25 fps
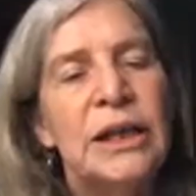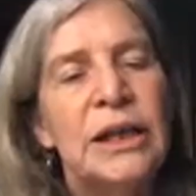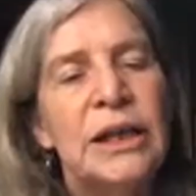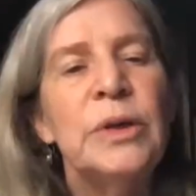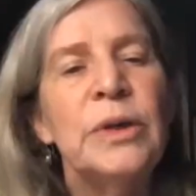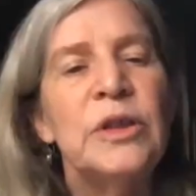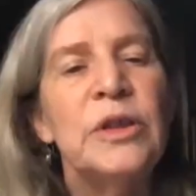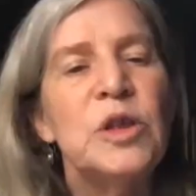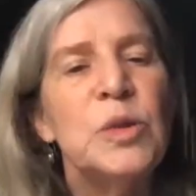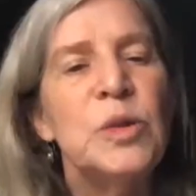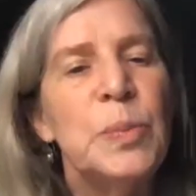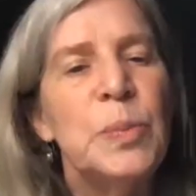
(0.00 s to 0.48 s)

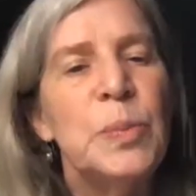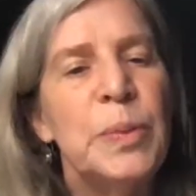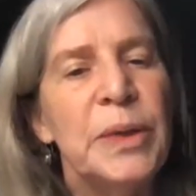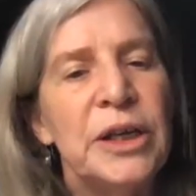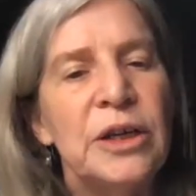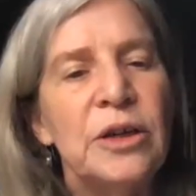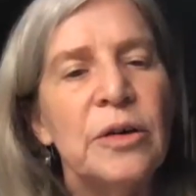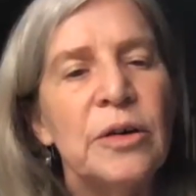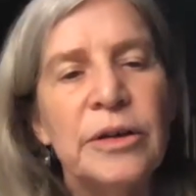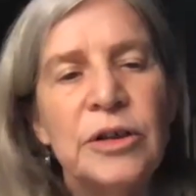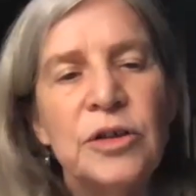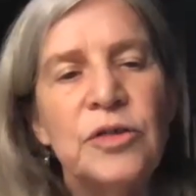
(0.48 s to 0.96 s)
with
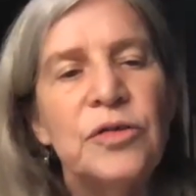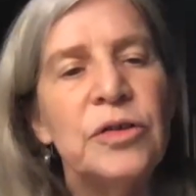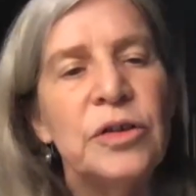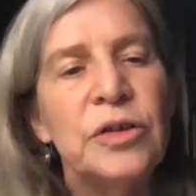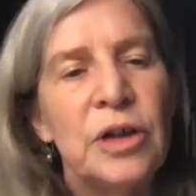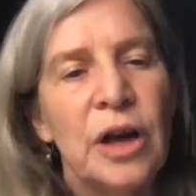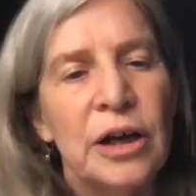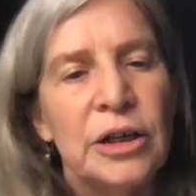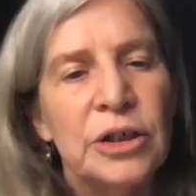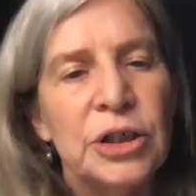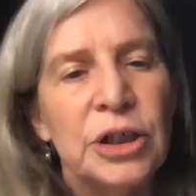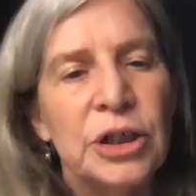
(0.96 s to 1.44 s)
speaker
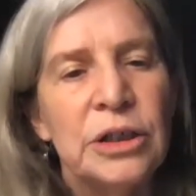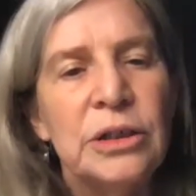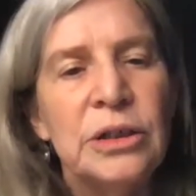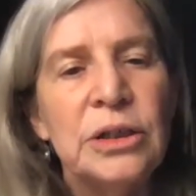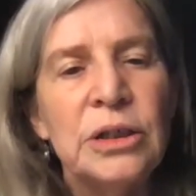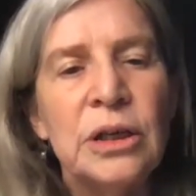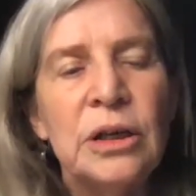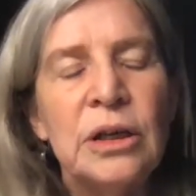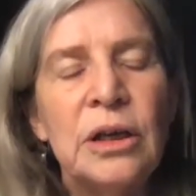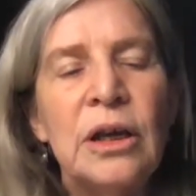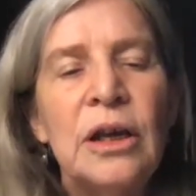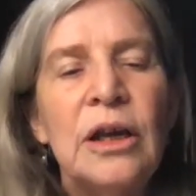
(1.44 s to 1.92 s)
introductions,
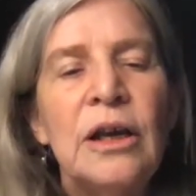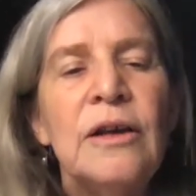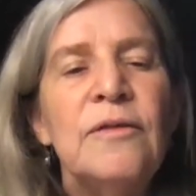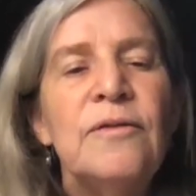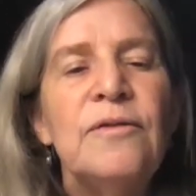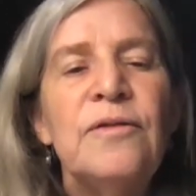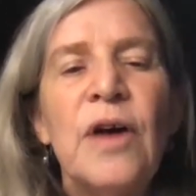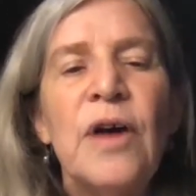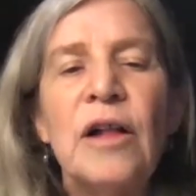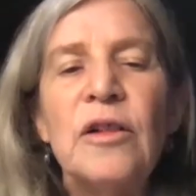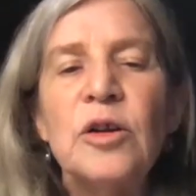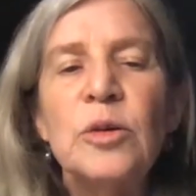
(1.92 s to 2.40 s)

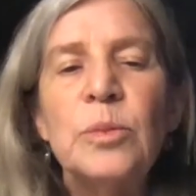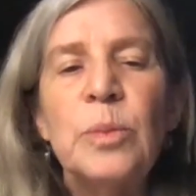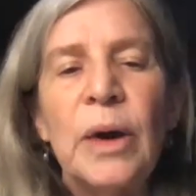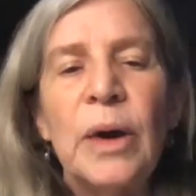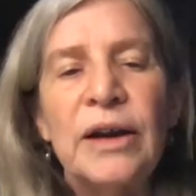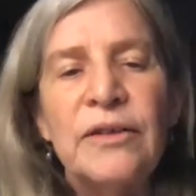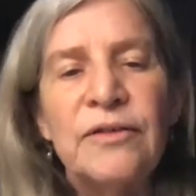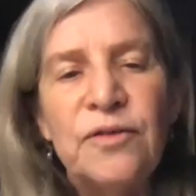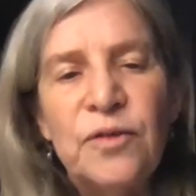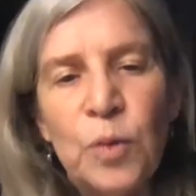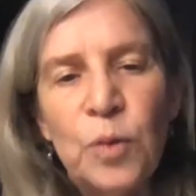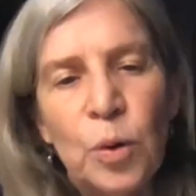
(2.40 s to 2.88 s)
followed by
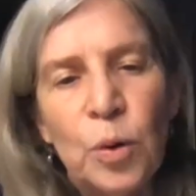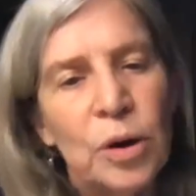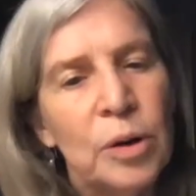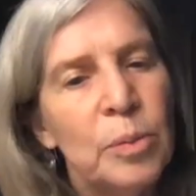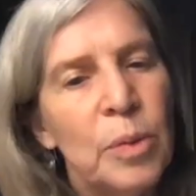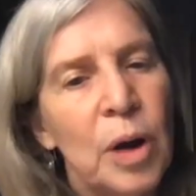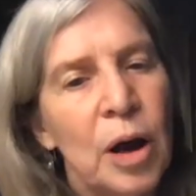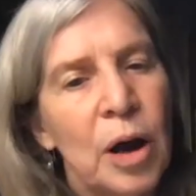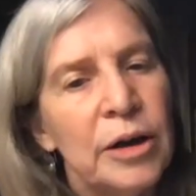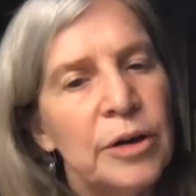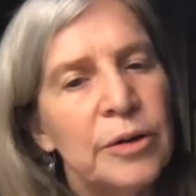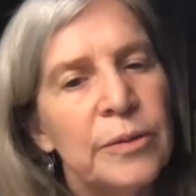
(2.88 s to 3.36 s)
4
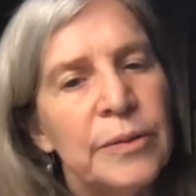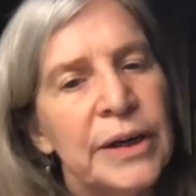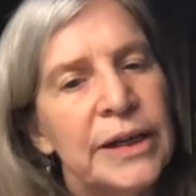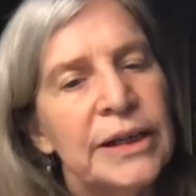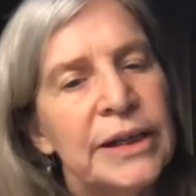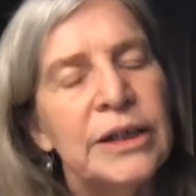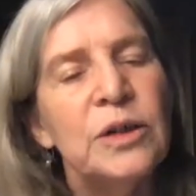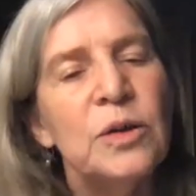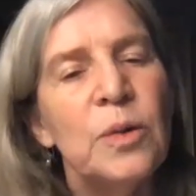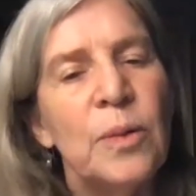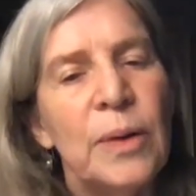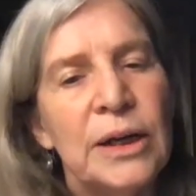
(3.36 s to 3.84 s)

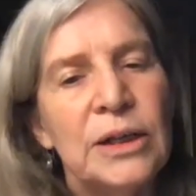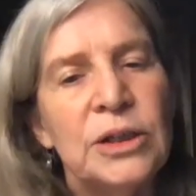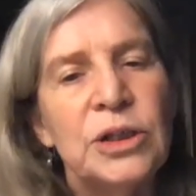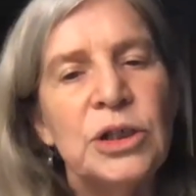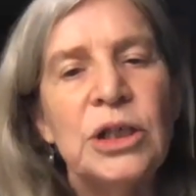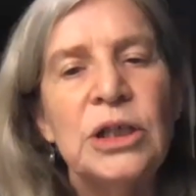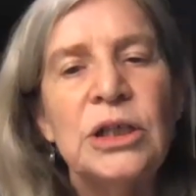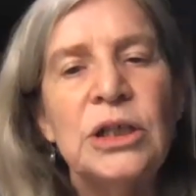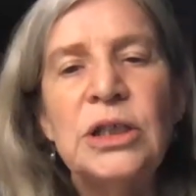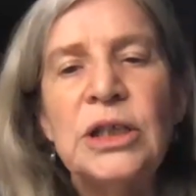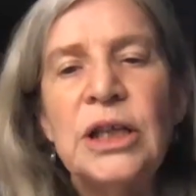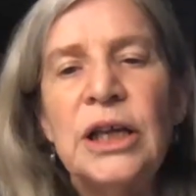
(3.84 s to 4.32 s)
moderated
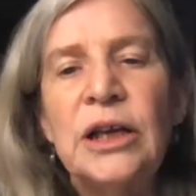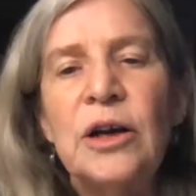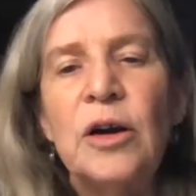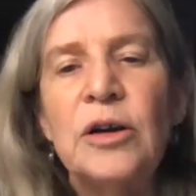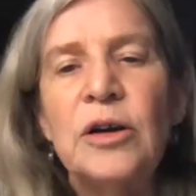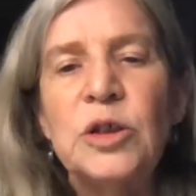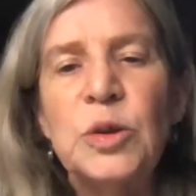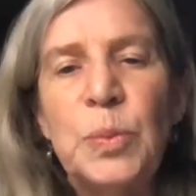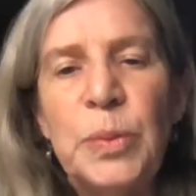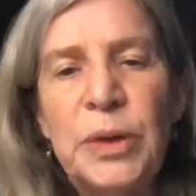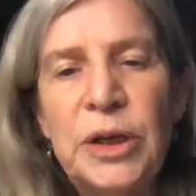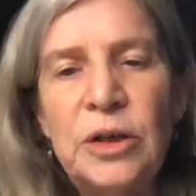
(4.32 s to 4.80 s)
questions that our
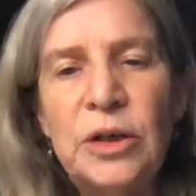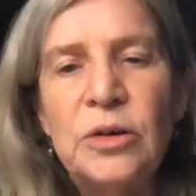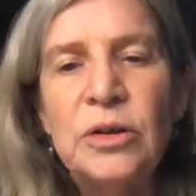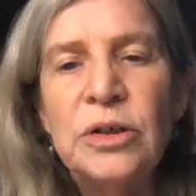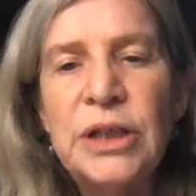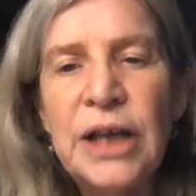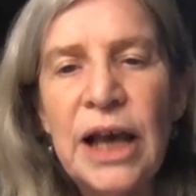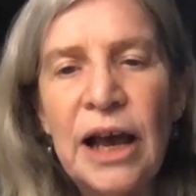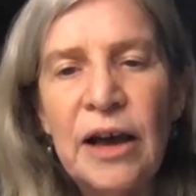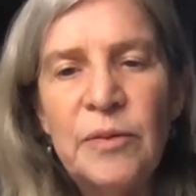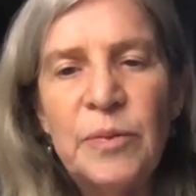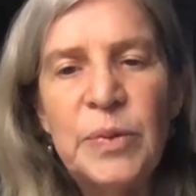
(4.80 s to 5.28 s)
speakers
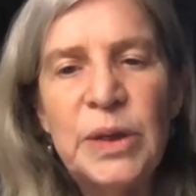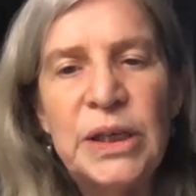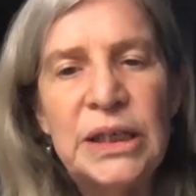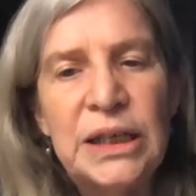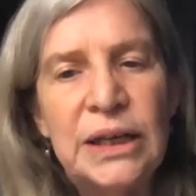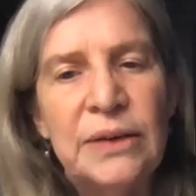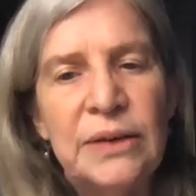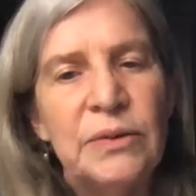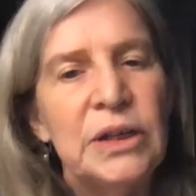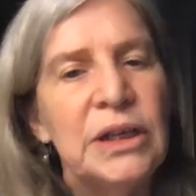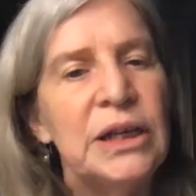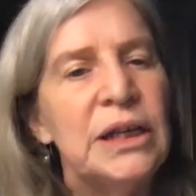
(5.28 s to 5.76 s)
have been
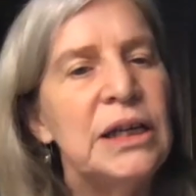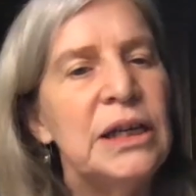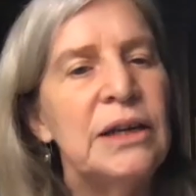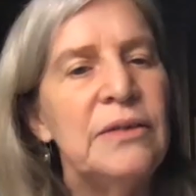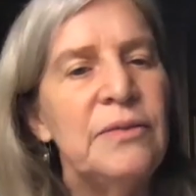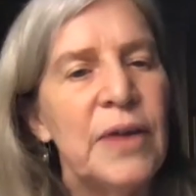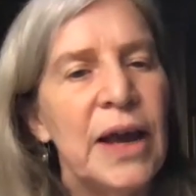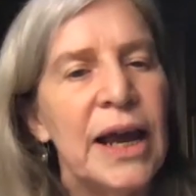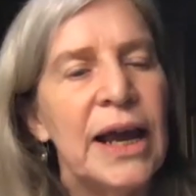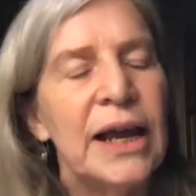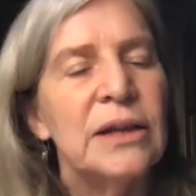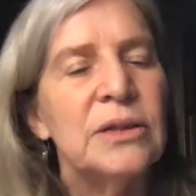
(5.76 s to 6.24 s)
given in
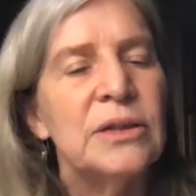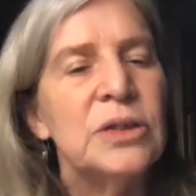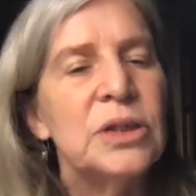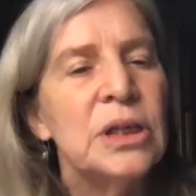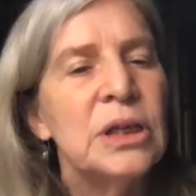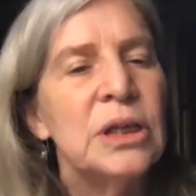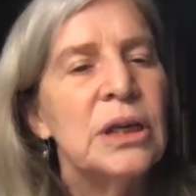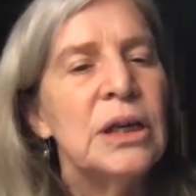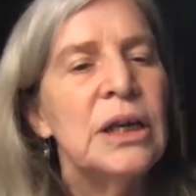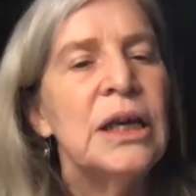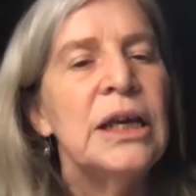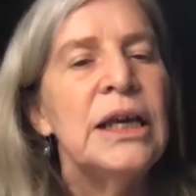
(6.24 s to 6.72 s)
advance.
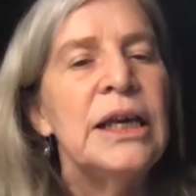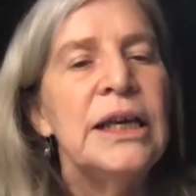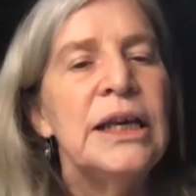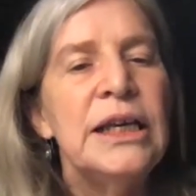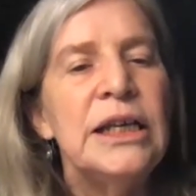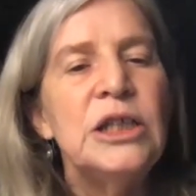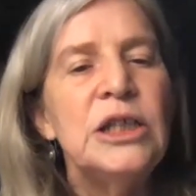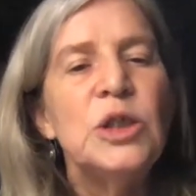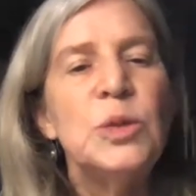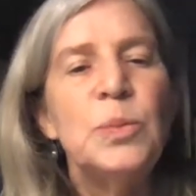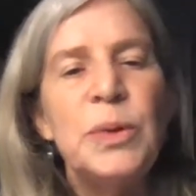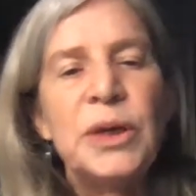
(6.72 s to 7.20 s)

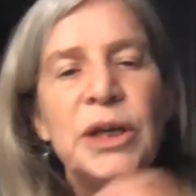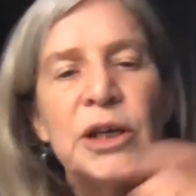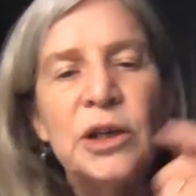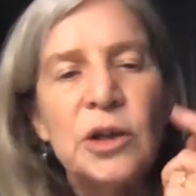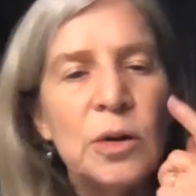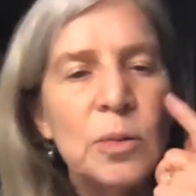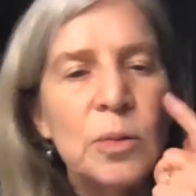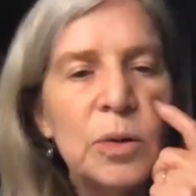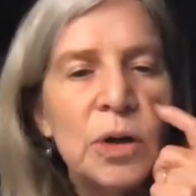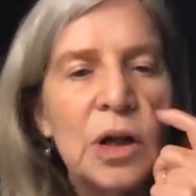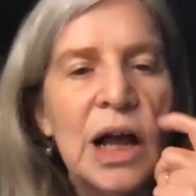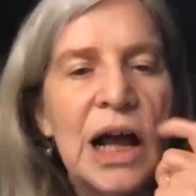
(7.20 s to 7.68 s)
Each
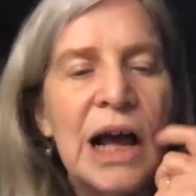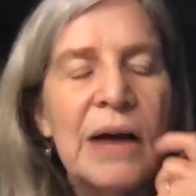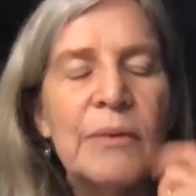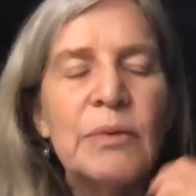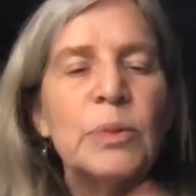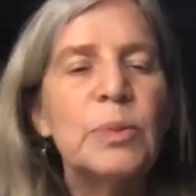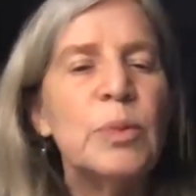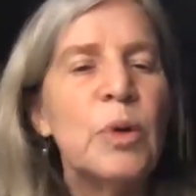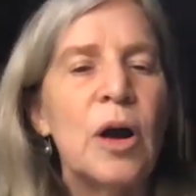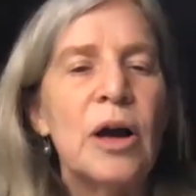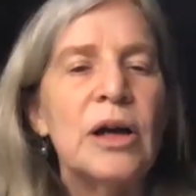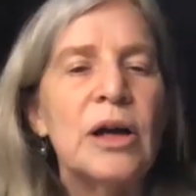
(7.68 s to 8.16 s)
speaker will have
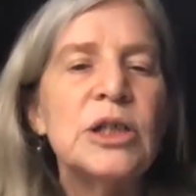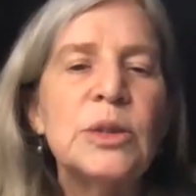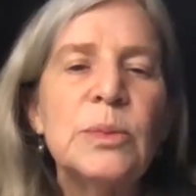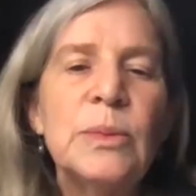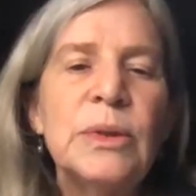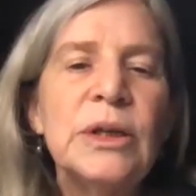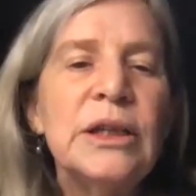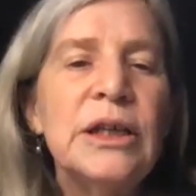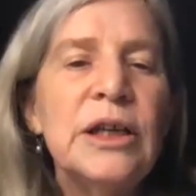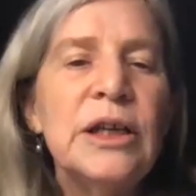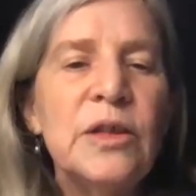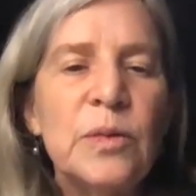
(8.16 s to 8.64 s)

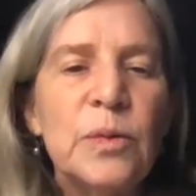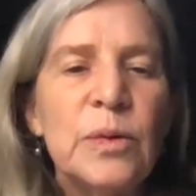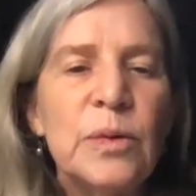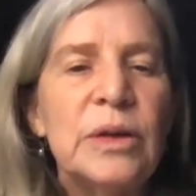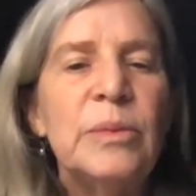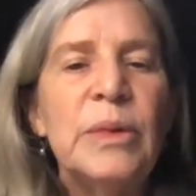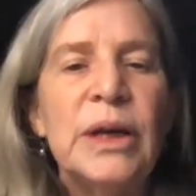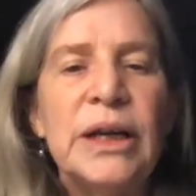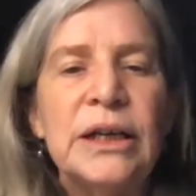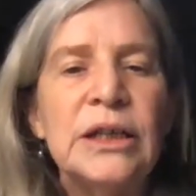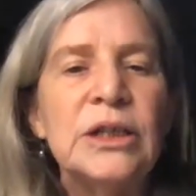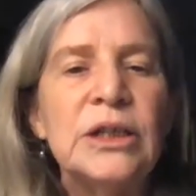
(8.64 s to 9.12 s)
approximately 3
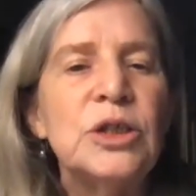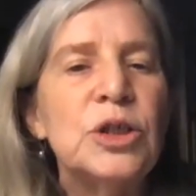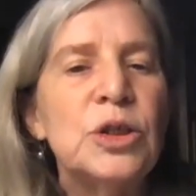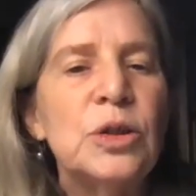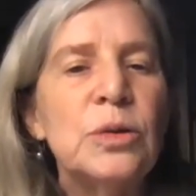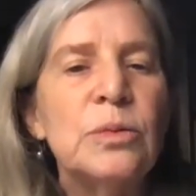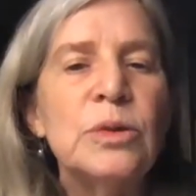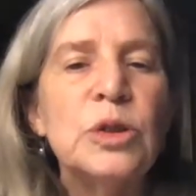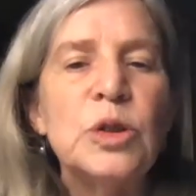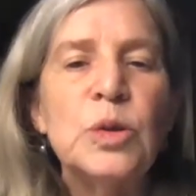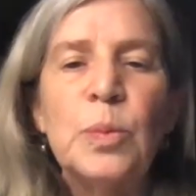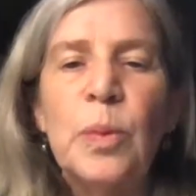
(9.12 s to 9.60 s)
minutes to
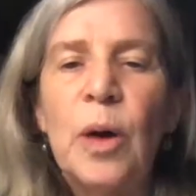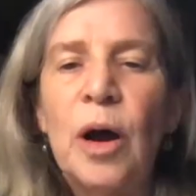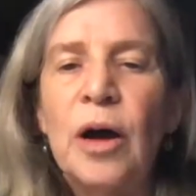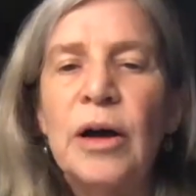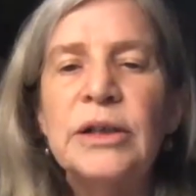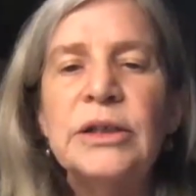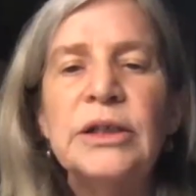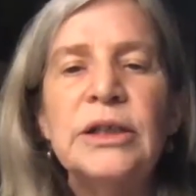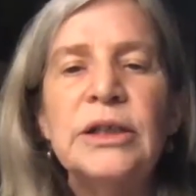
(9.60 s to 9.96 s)
respond to